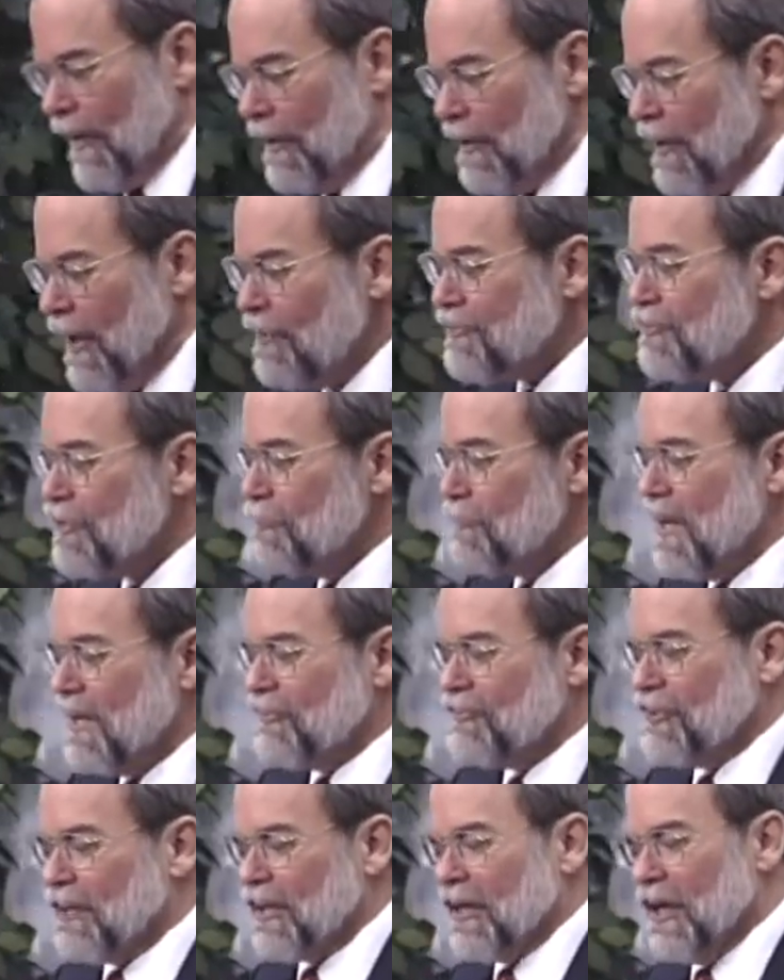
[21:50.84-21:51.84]
Augustine
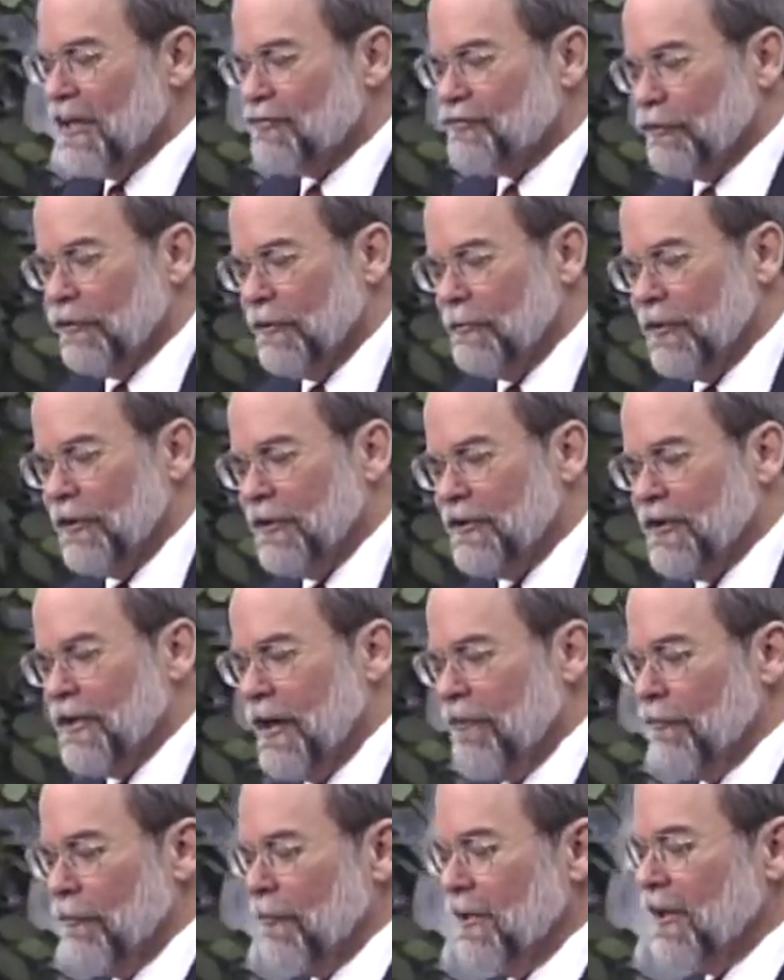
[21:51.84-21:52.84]
makes the case for limited
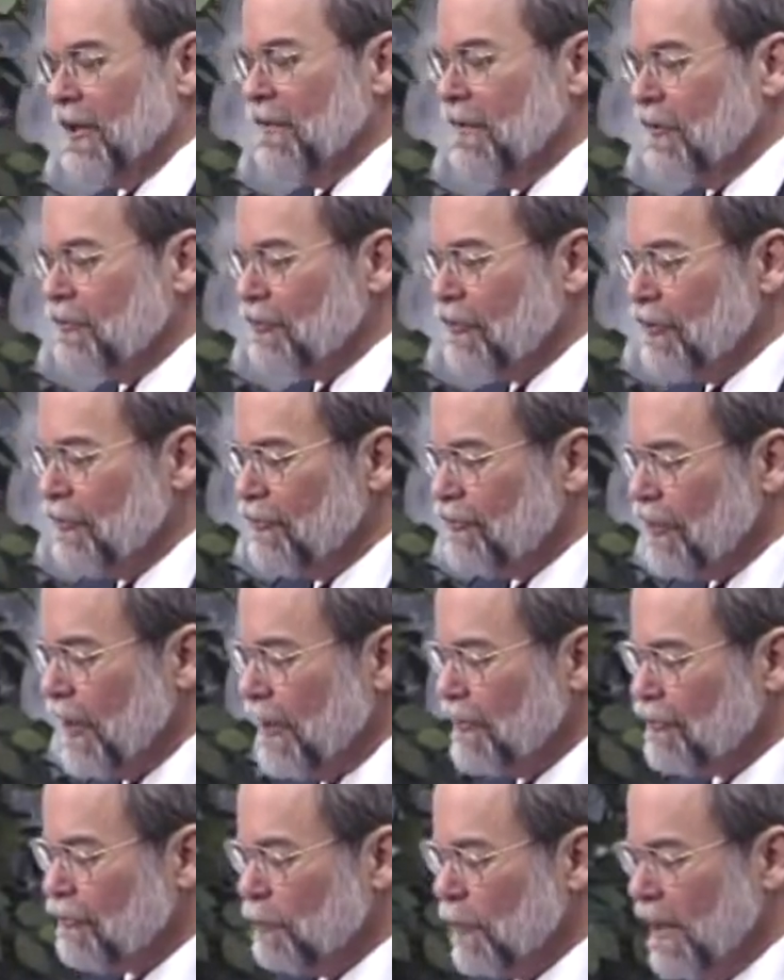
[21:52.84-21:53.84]
government in this
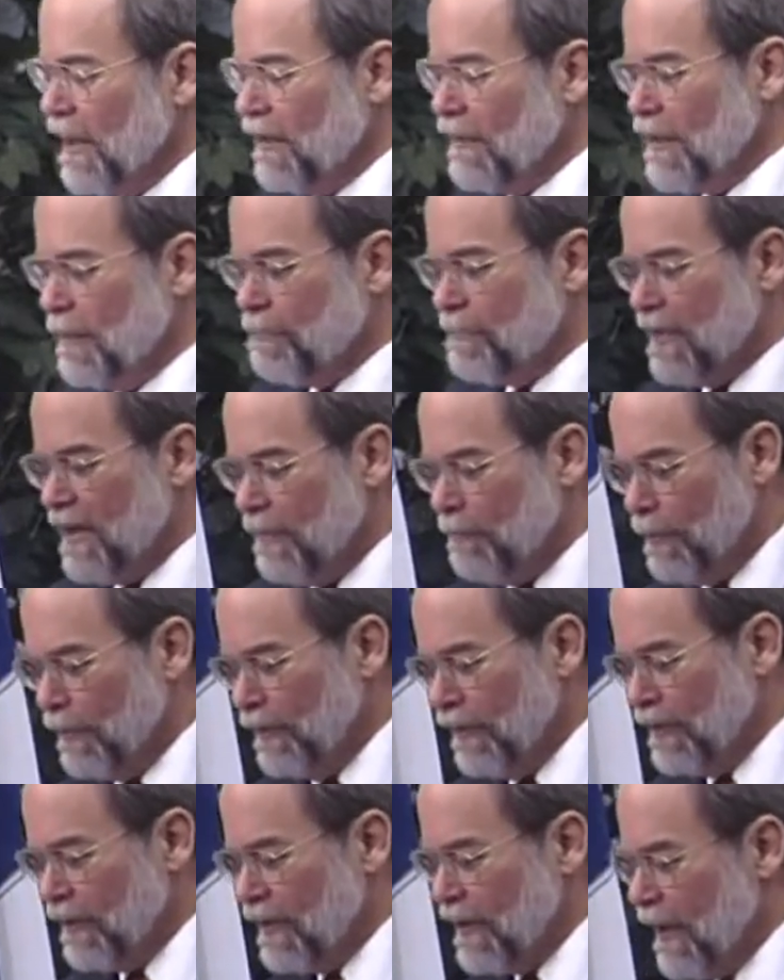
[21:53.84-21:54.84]
concise way the
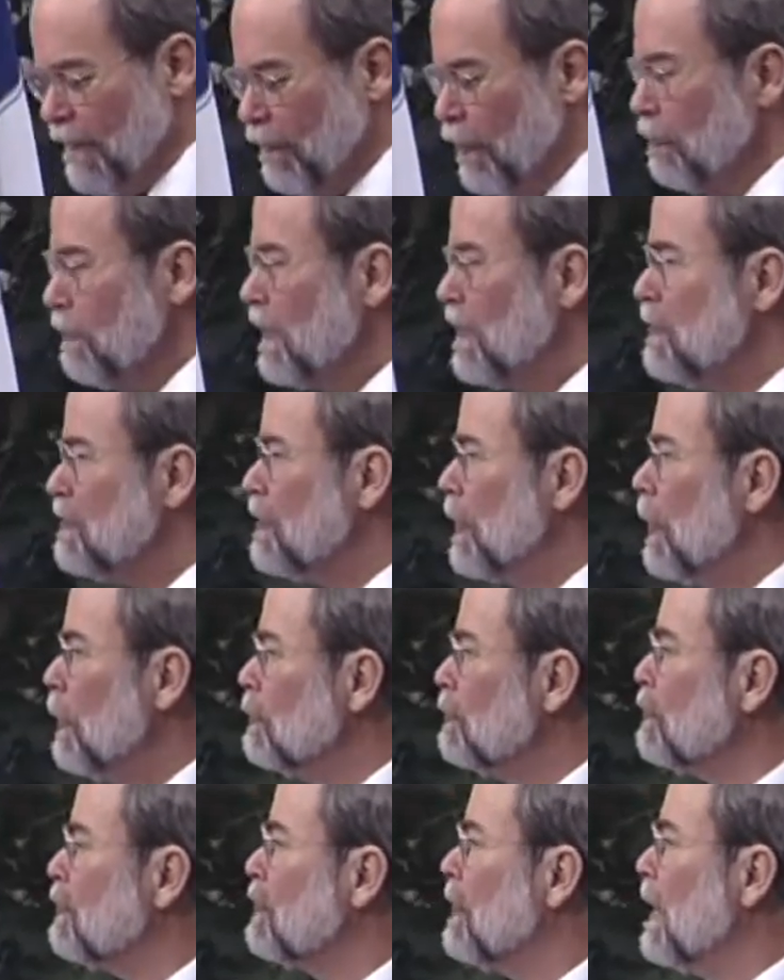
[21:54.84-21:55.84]
people in government
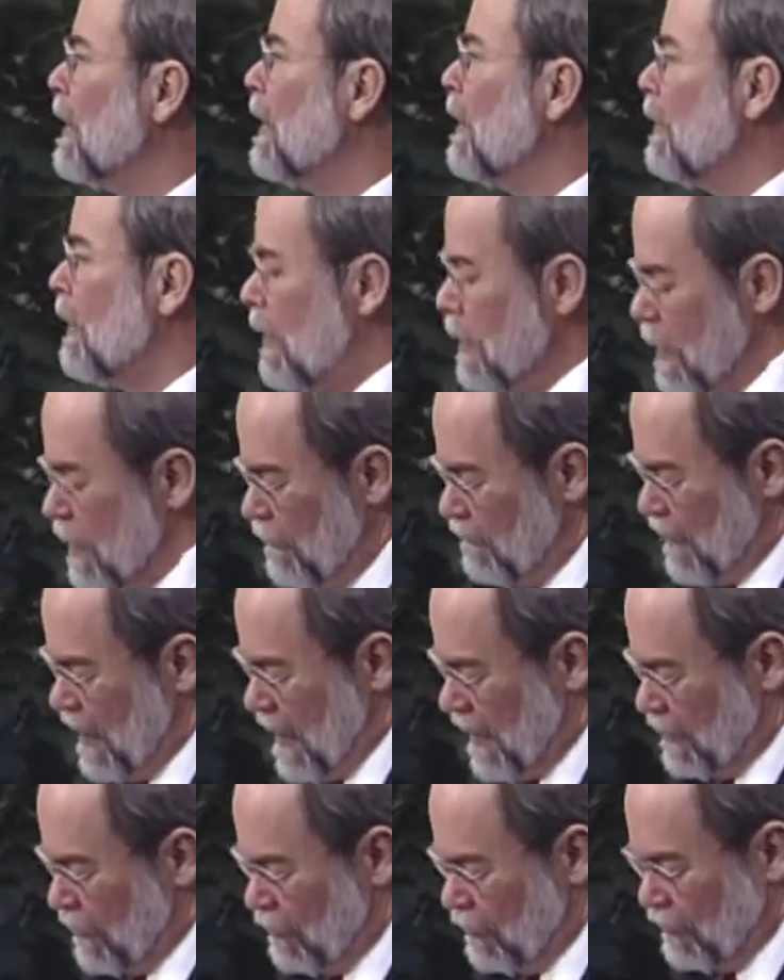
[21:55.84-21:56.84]
don't share our
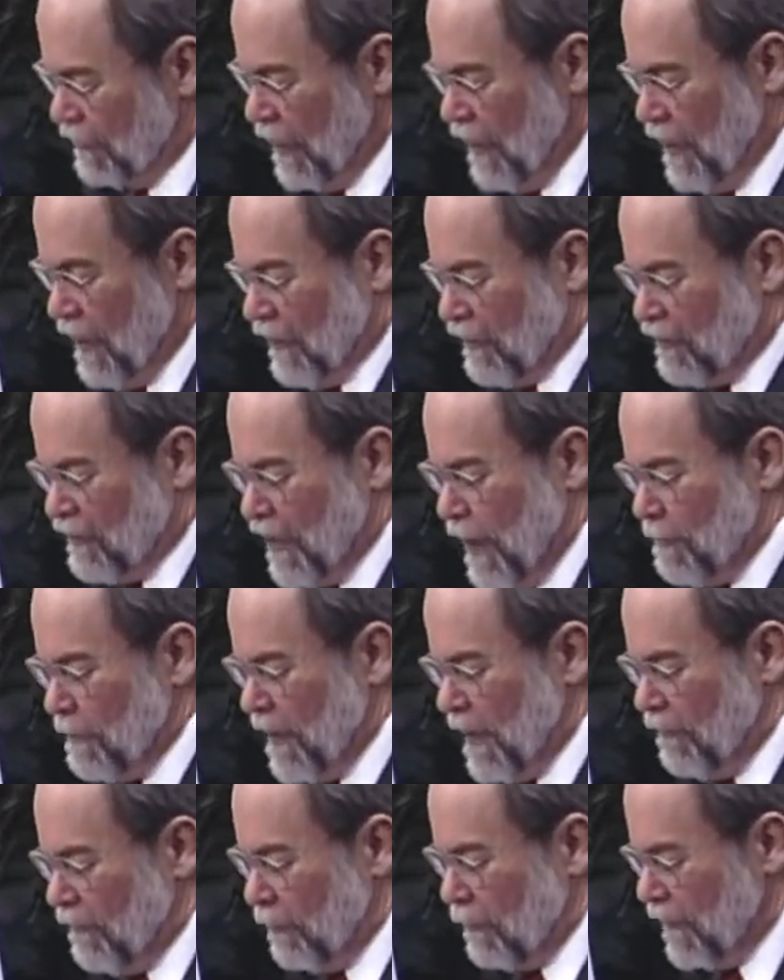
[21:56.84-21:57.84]
values. Some
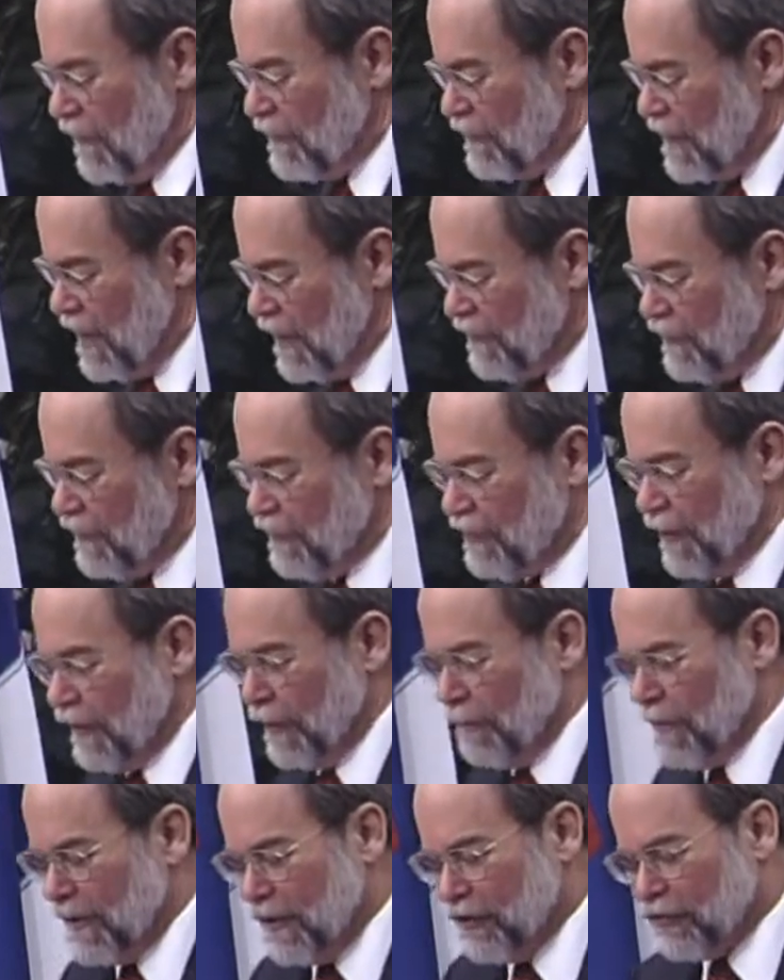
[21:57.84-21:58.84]
government's
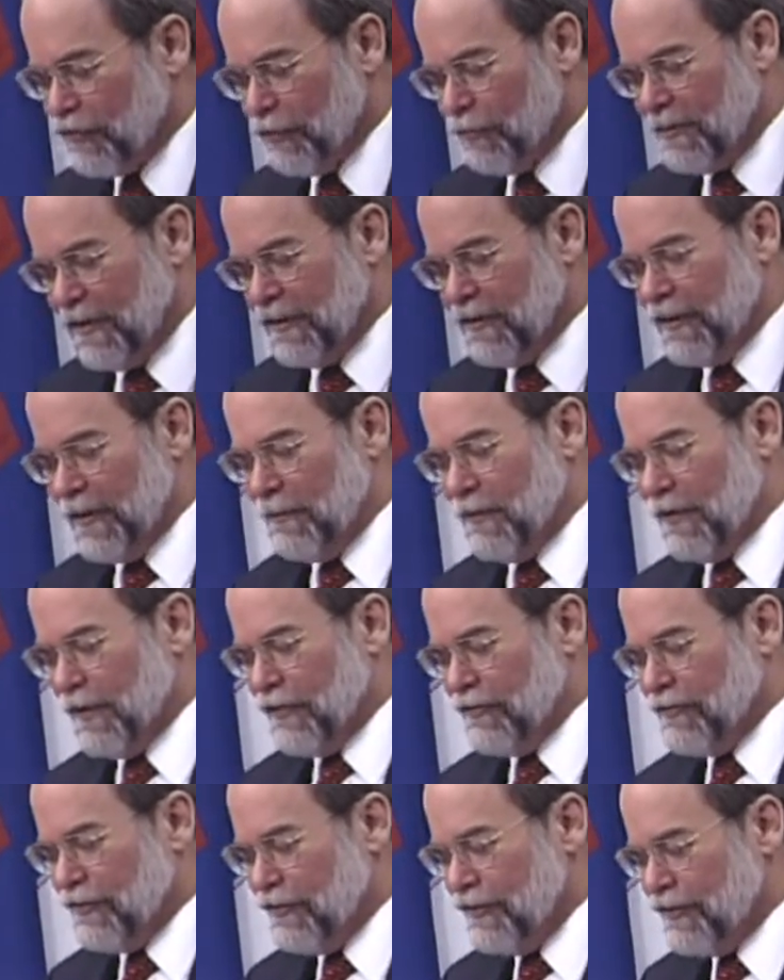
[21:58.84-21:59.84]
necessary, but it should be
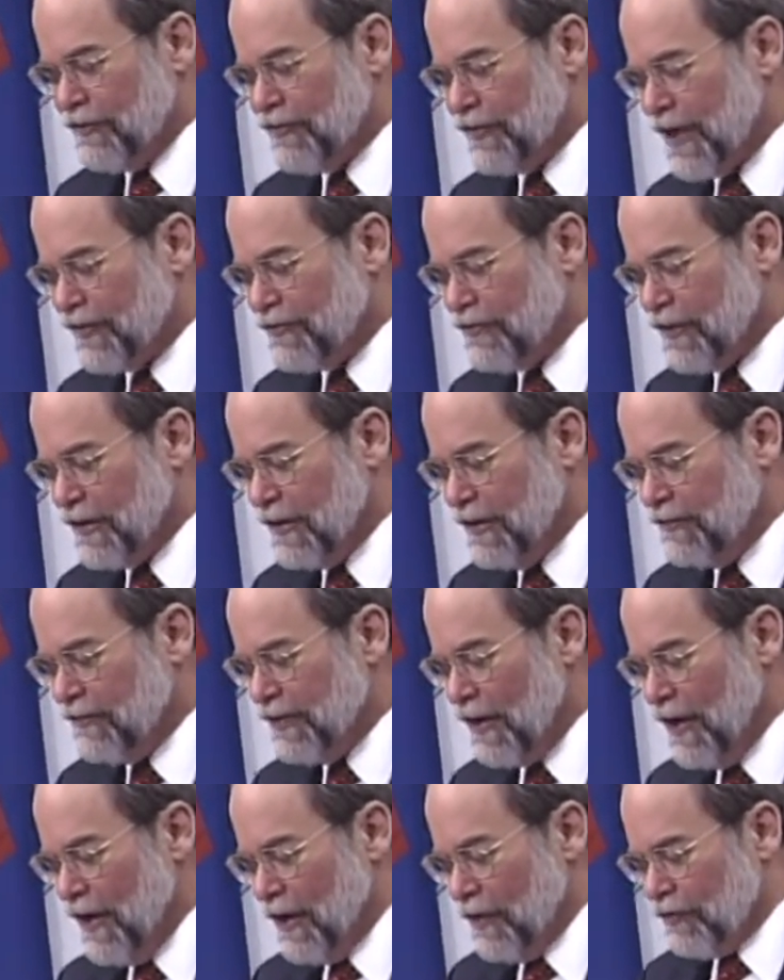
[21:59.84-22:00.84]
limited to
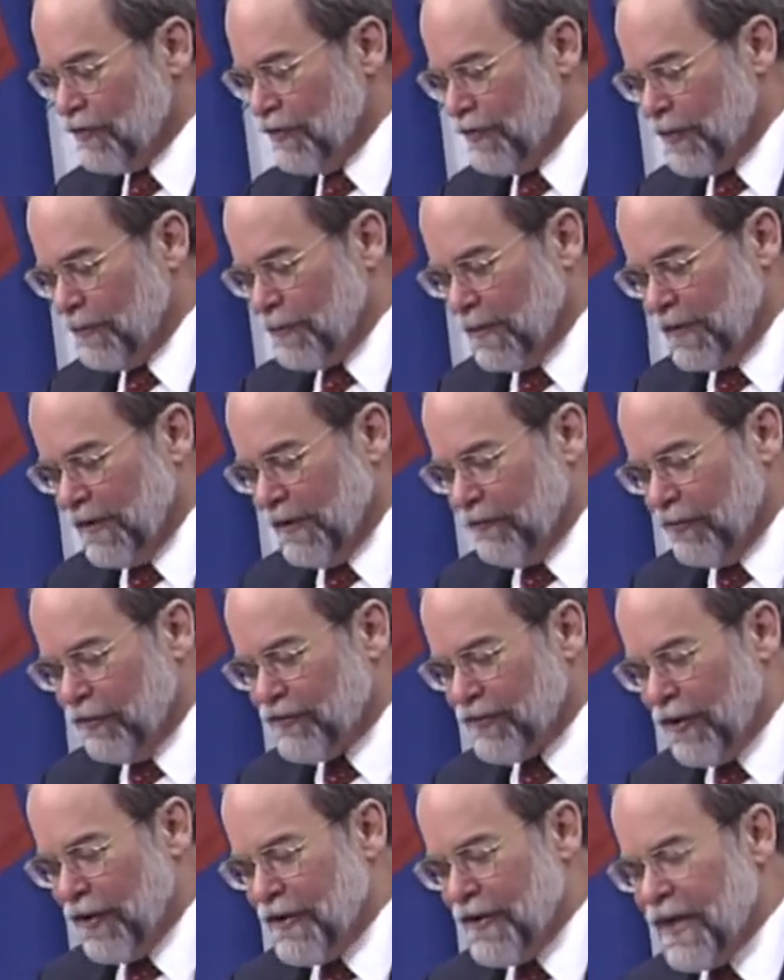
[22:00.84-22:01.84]
necessities so that
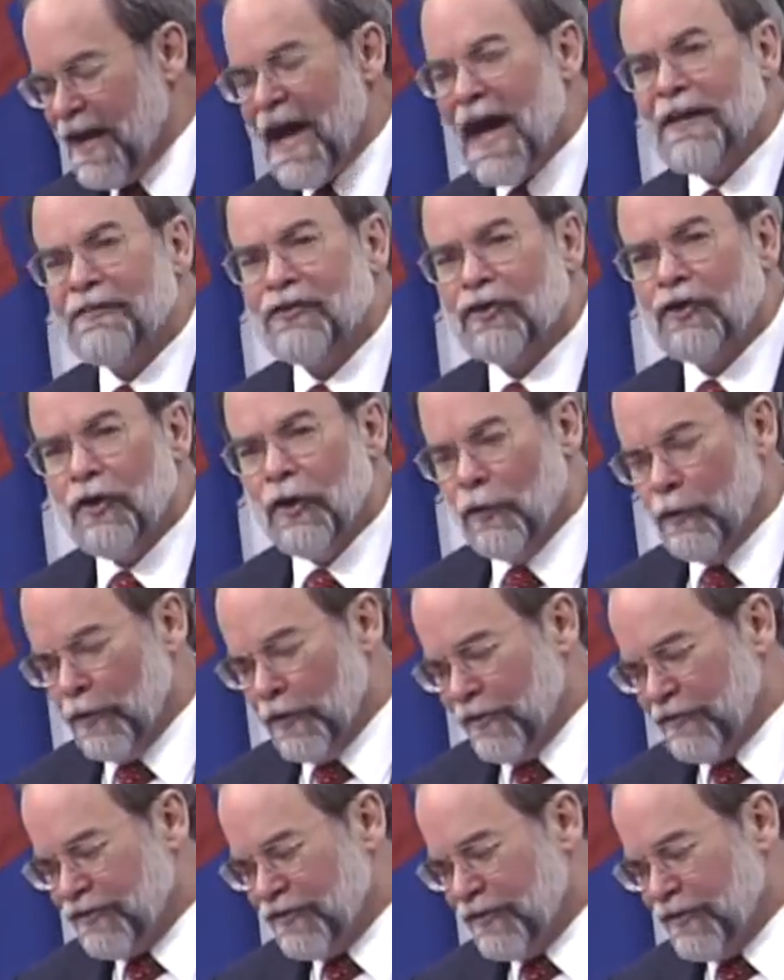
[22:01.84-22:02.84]
believers are not
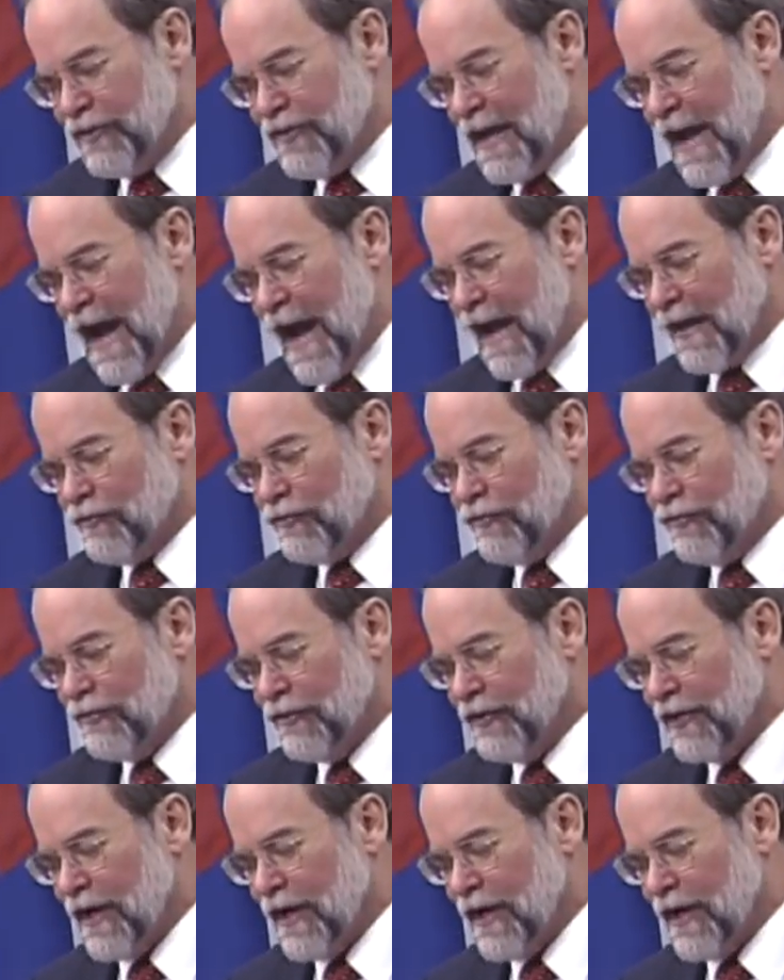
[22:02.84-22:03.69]
coerced into actions in